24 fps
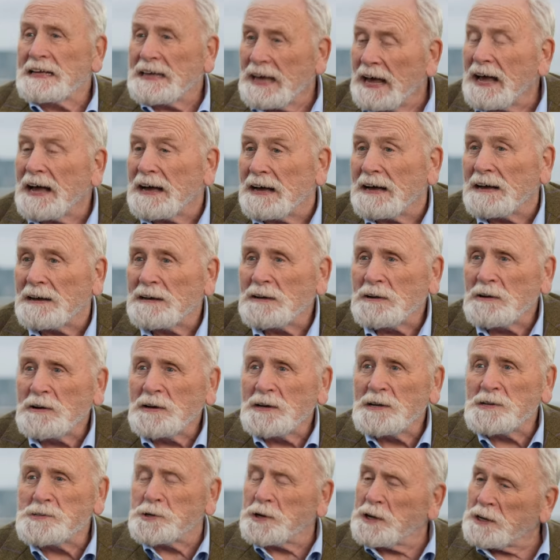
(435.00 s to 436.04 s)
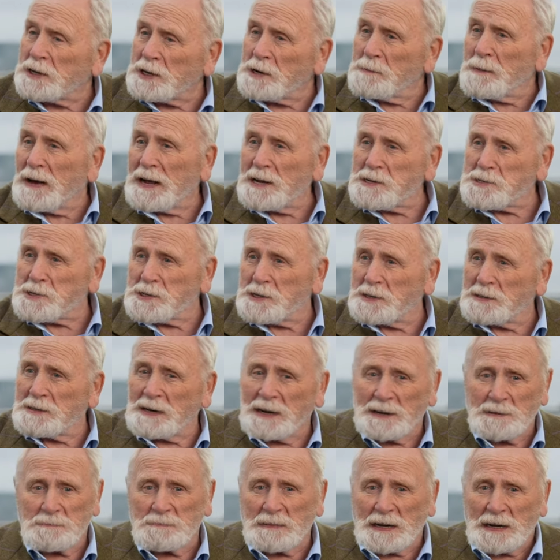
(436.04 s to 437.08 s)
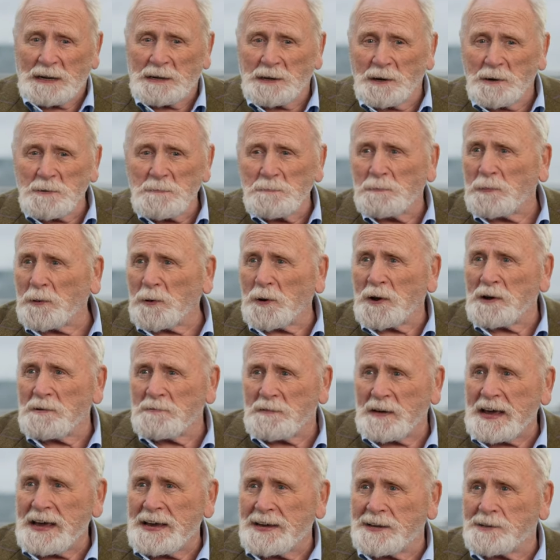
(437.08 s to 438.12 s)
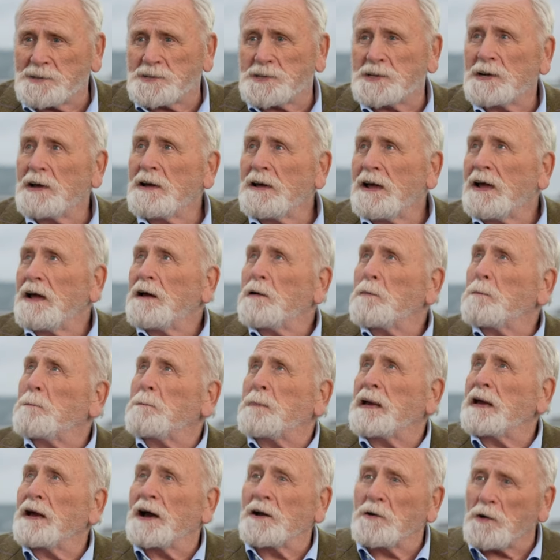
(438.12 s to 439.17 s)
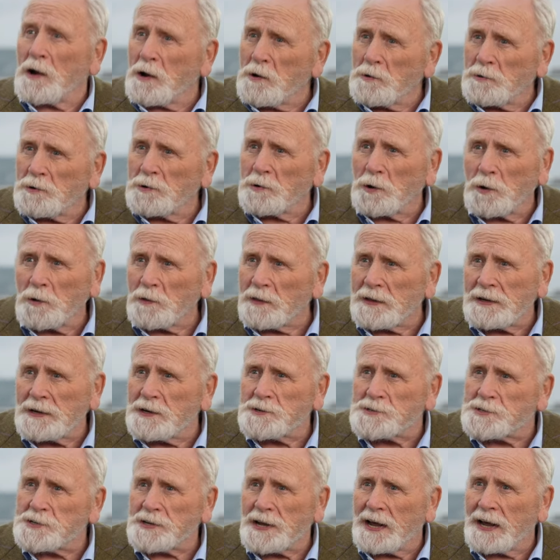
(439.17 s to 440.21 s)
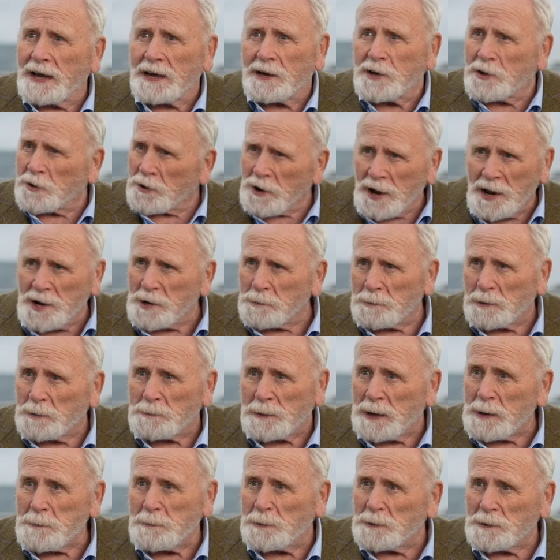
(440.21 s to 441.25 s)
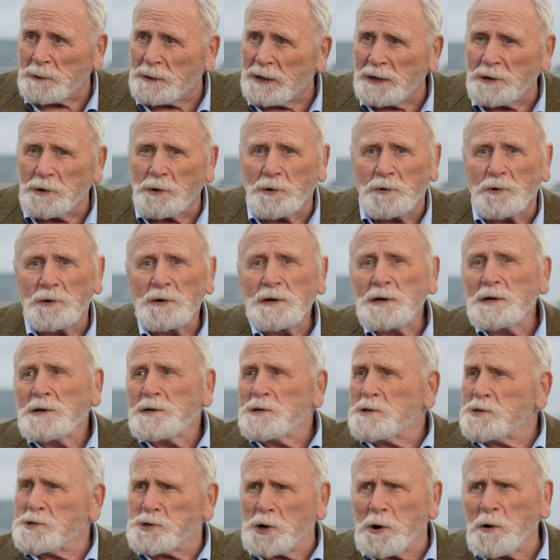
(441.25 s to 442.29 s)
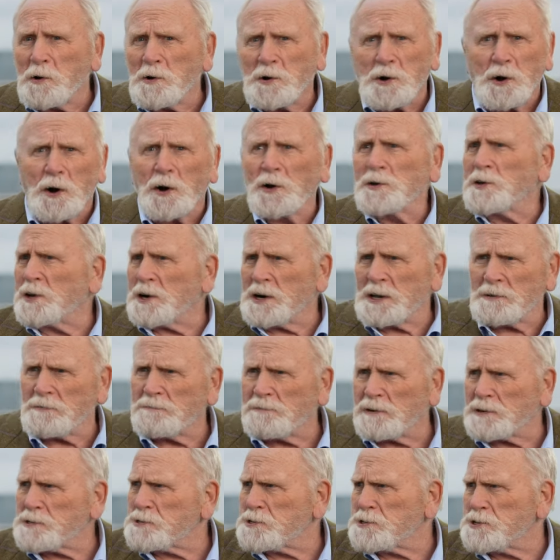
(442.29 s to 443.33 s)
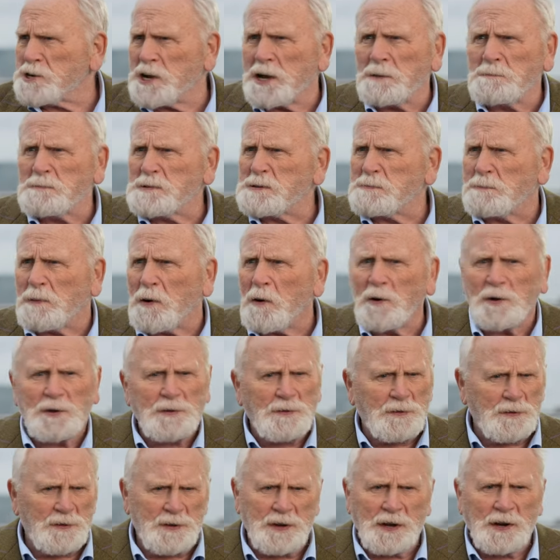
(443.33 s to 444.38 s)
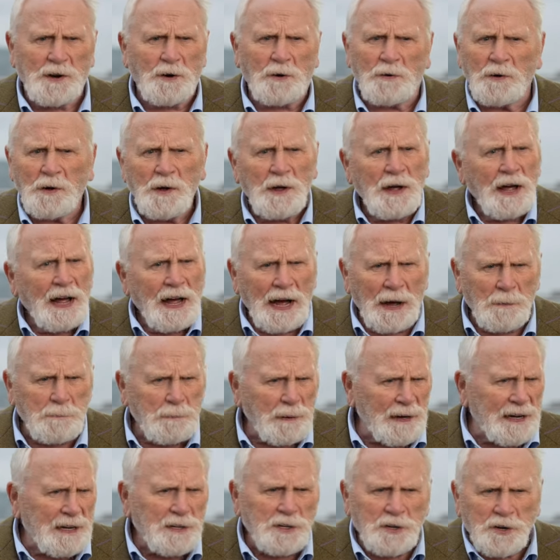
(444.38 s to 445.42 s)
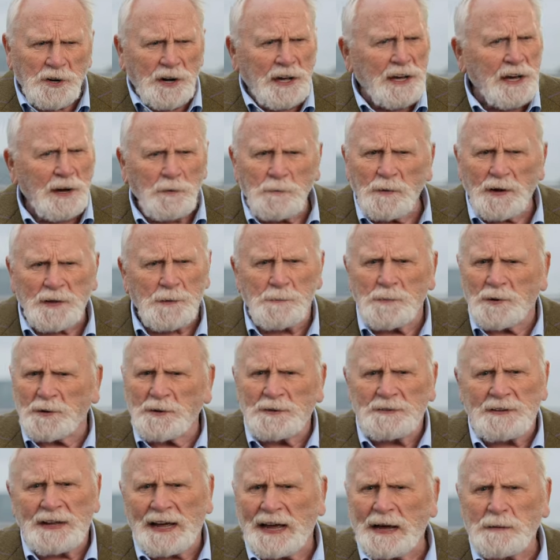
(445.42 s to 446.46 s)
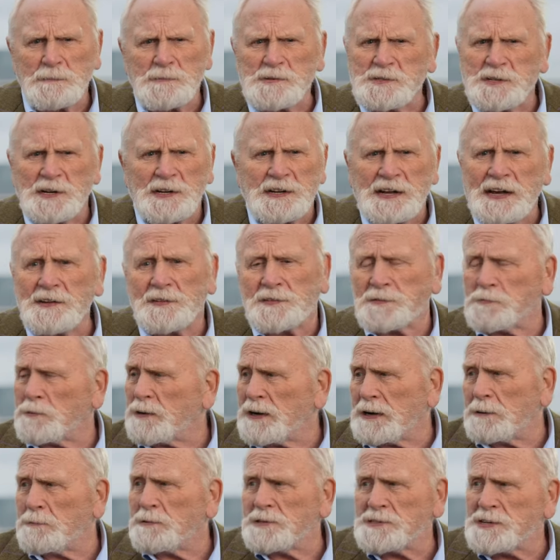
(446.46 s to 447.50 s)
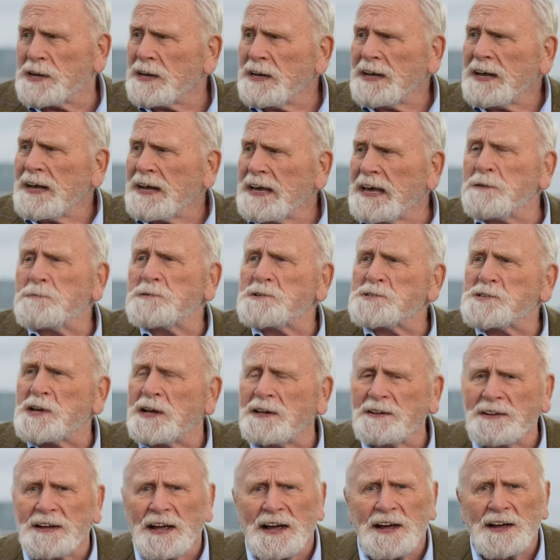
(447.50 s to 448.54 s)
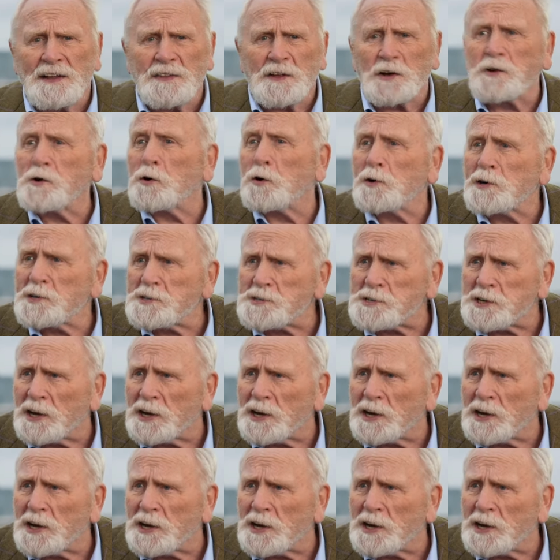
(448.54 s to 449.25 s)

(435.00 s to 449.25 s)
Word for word: Yeah, so you can imagine a, a young boy of eight being around all these incredible people. You know, Sean Connery, the first James Bond. You know, I played cricket with him on Hampstead Heath when he was he was in the, the chorus